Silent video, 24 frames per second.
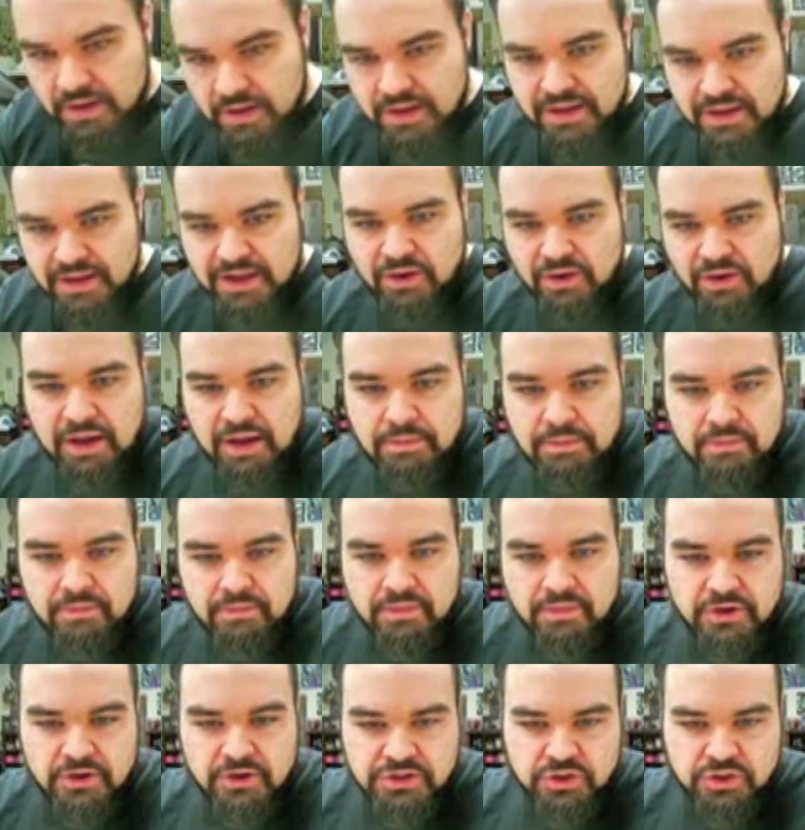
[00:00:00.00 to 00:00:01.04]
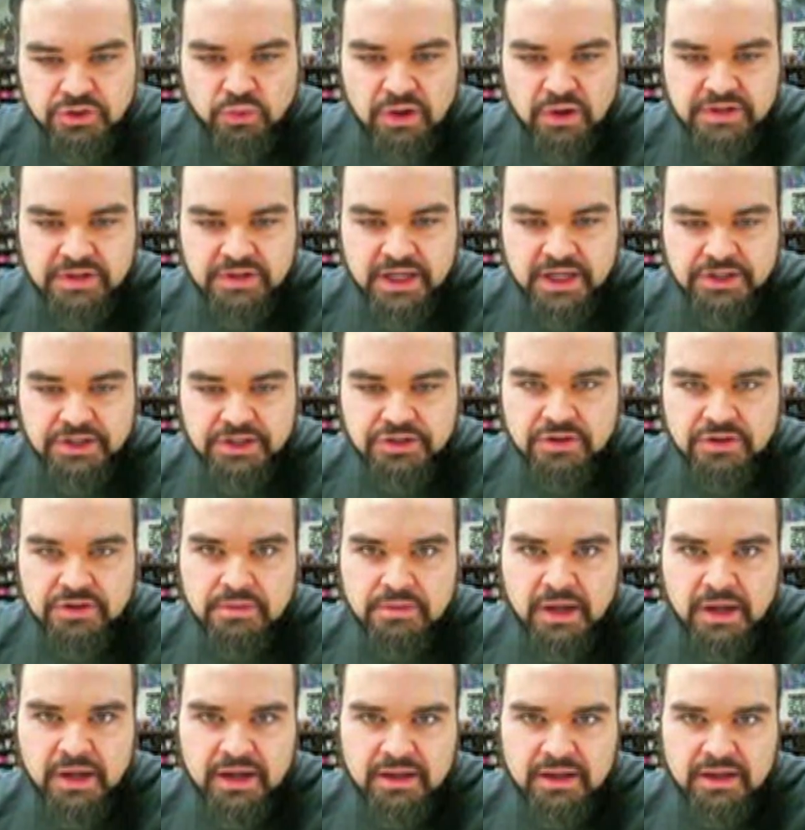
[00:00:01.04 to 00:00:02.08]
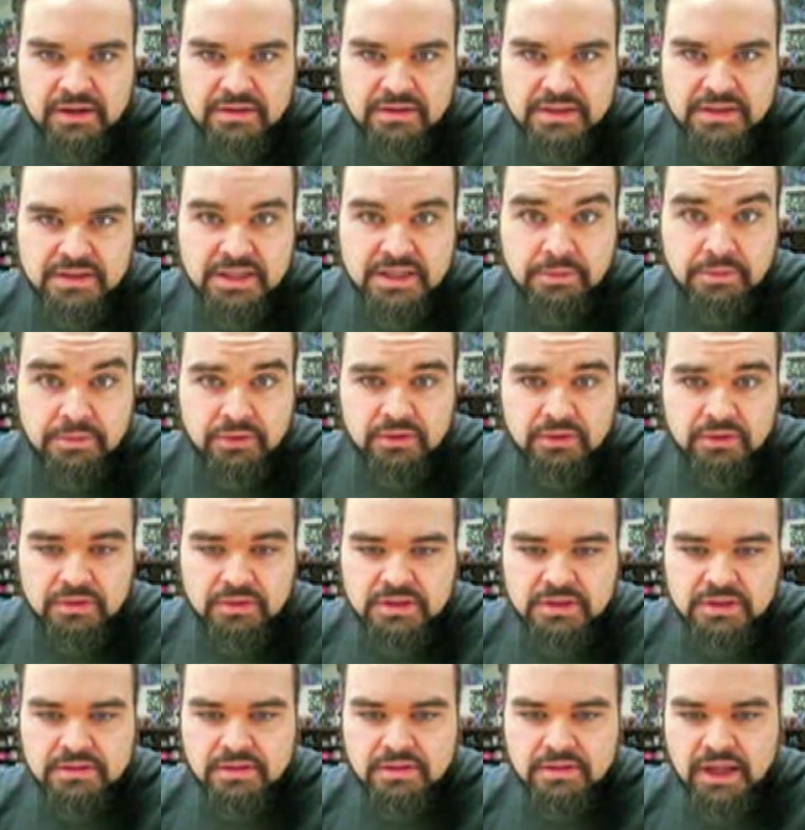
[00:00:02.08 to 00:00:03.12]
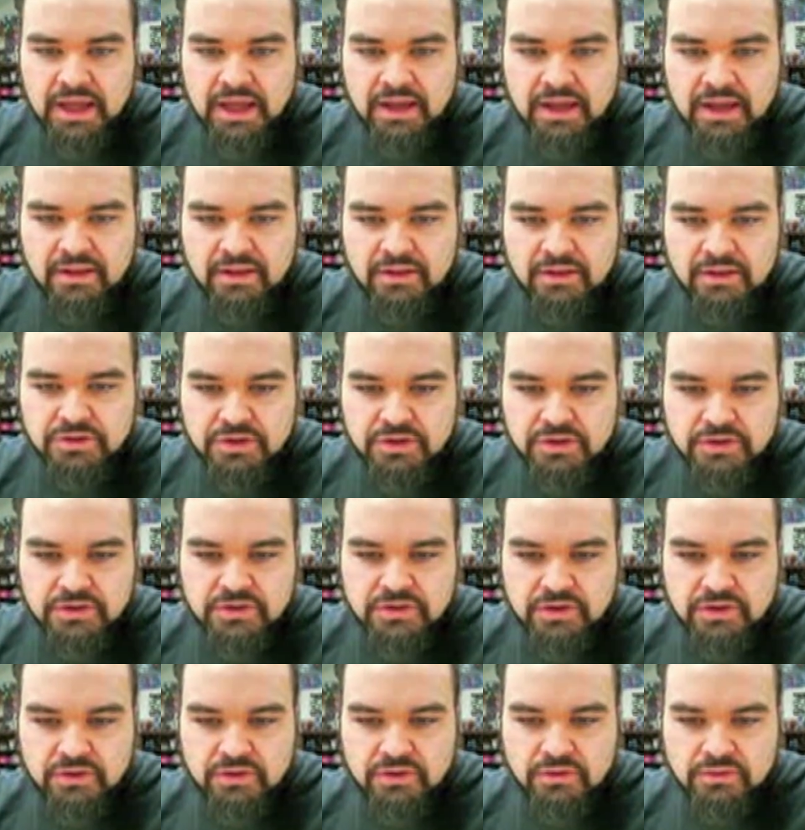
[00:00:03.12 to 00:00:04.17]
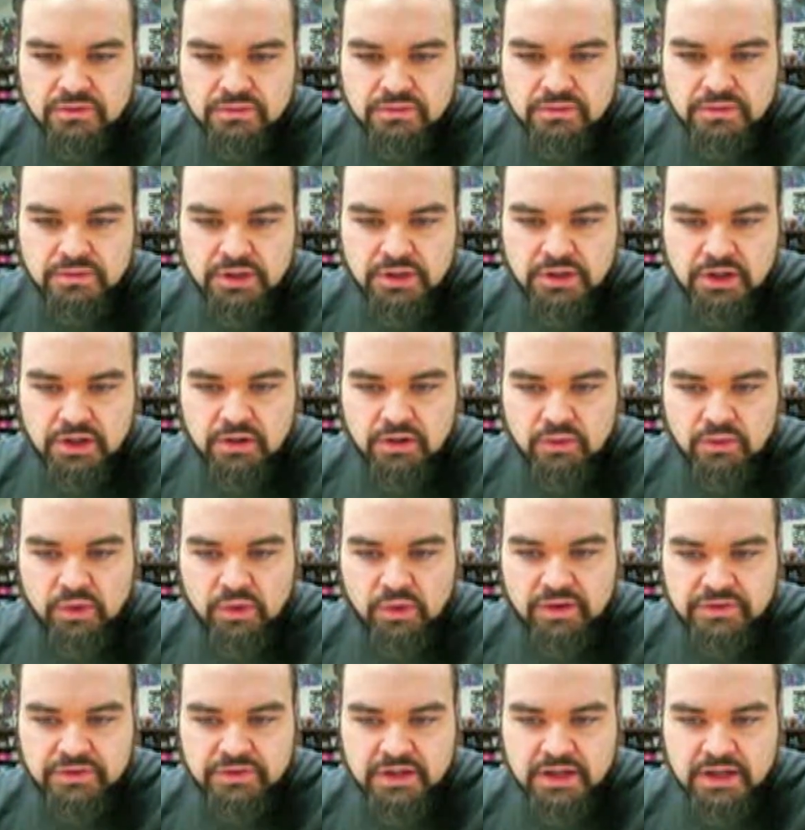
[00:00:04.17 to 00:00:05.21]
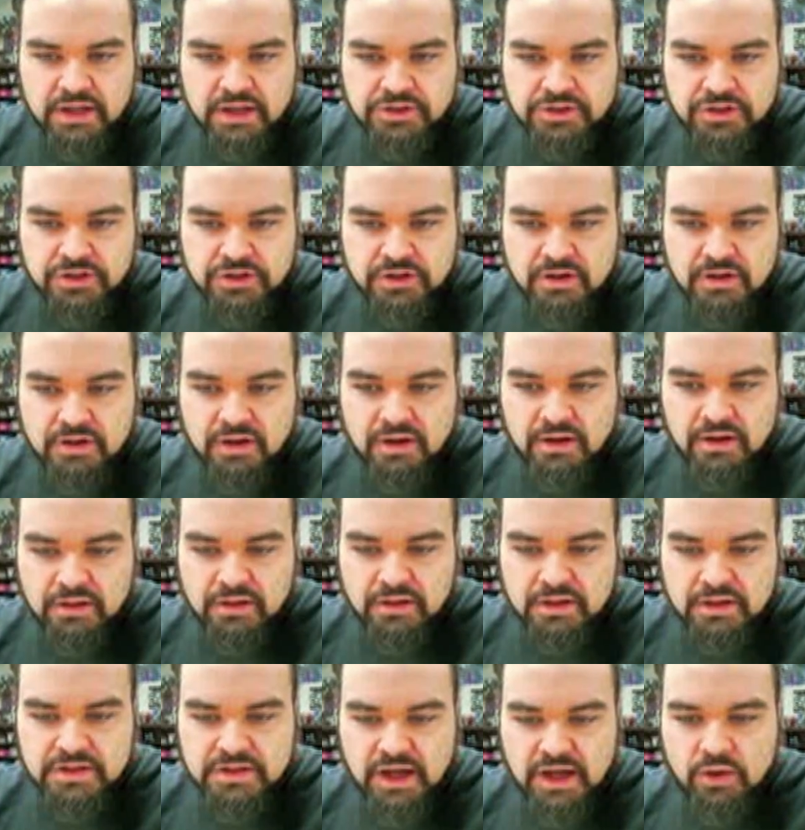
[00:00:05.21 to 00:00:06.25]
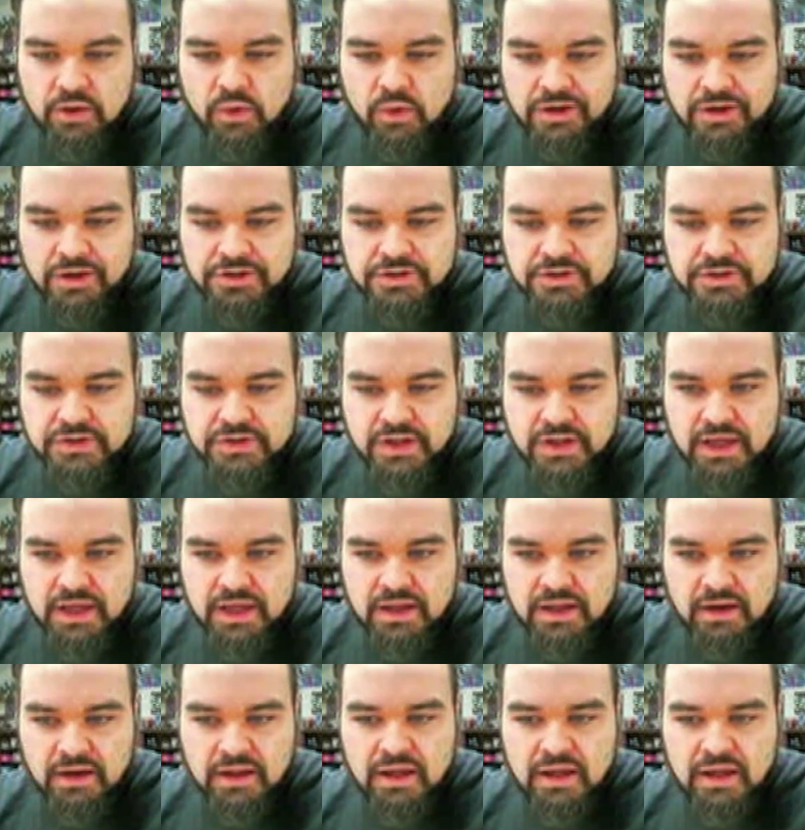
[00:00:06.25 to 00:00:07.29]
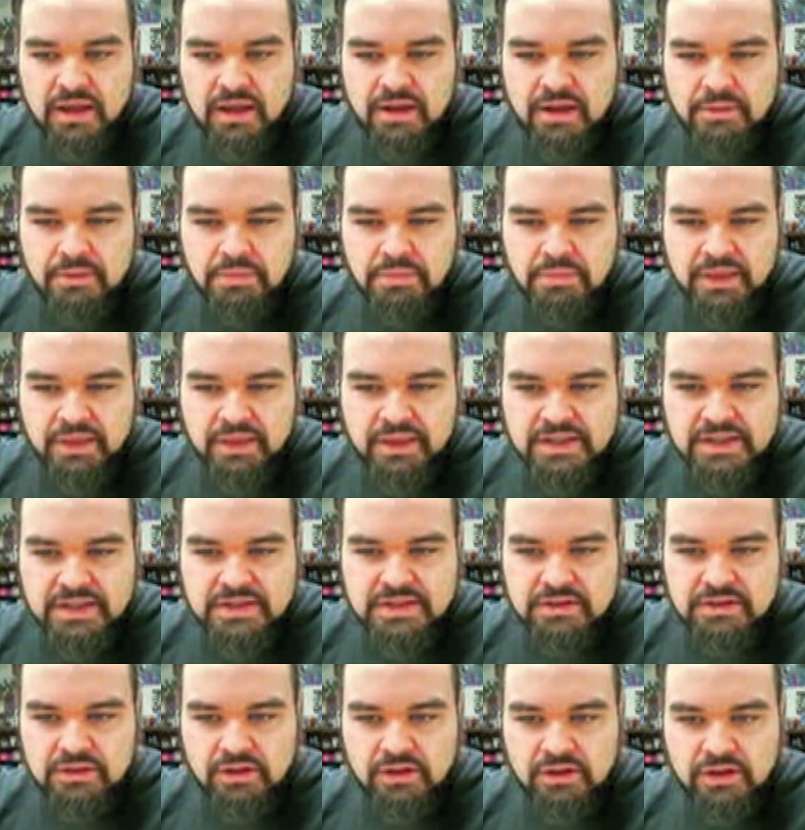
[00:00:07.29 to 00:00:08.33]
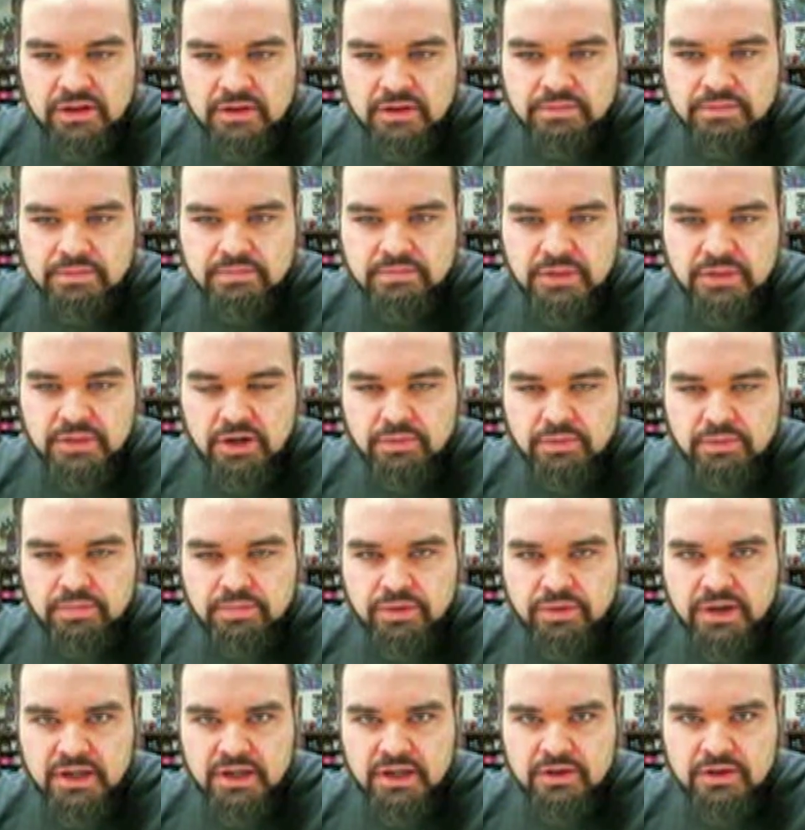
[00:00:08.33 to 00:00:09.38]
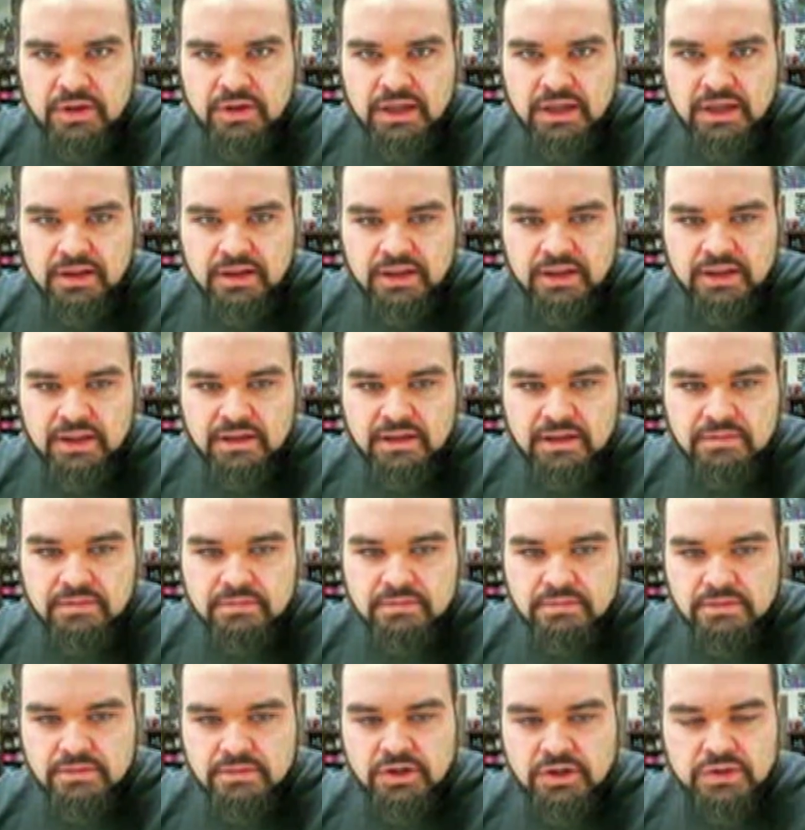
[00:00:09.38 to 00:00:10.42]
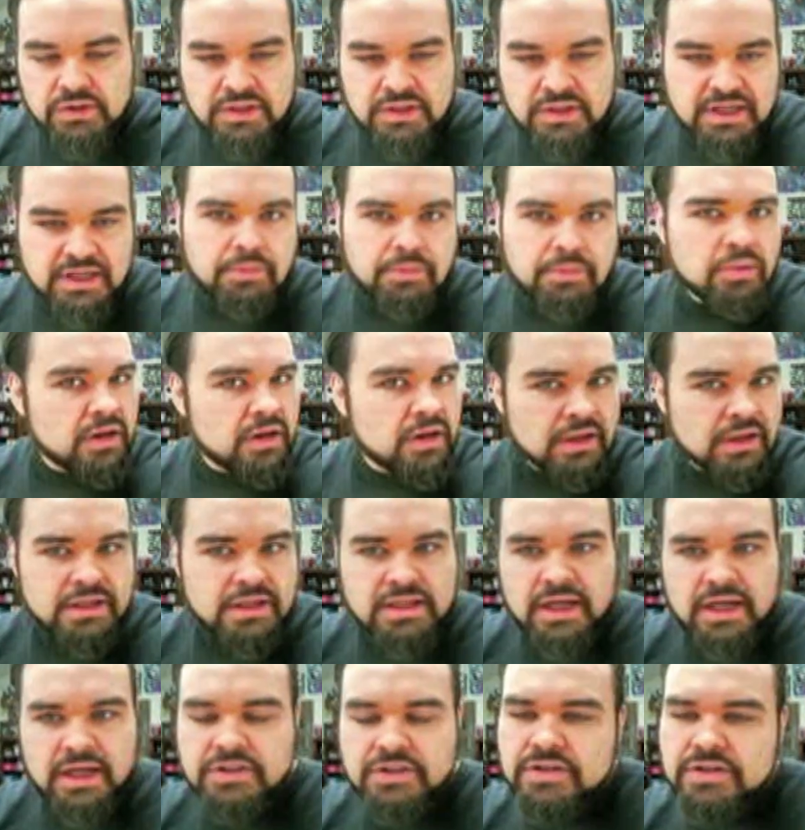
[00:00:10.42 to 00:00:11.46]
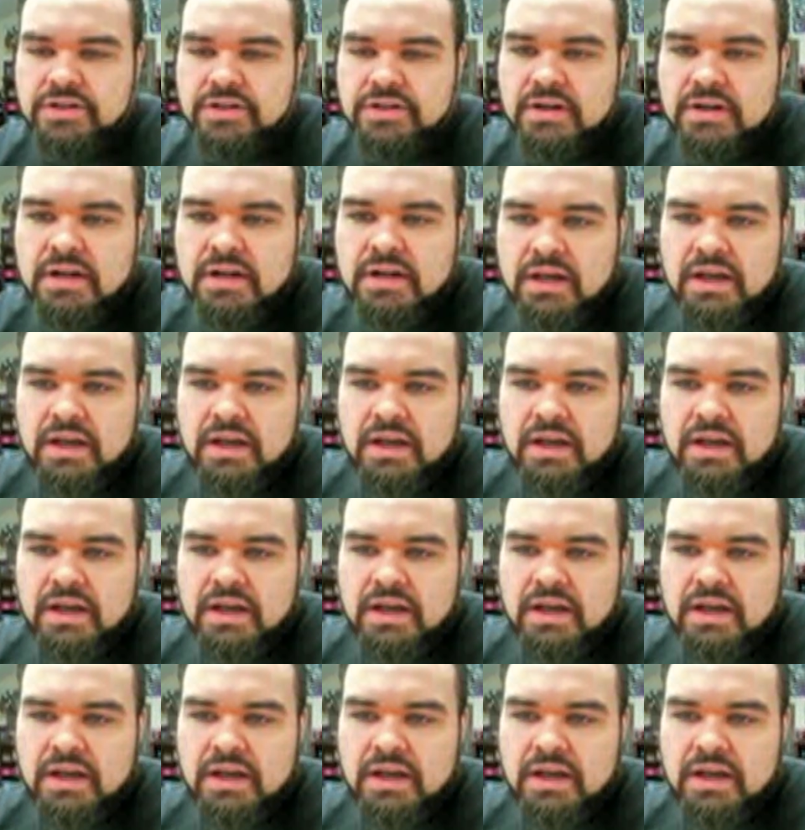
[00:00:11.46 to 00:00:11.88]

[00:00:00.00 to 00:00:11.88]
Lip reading: There's a rough texture in the Mayan temple, and there's also, you know, a rough texture on the Skywatcher's skin, but they still look, you know, pretty uniquely, you know, separate in texture.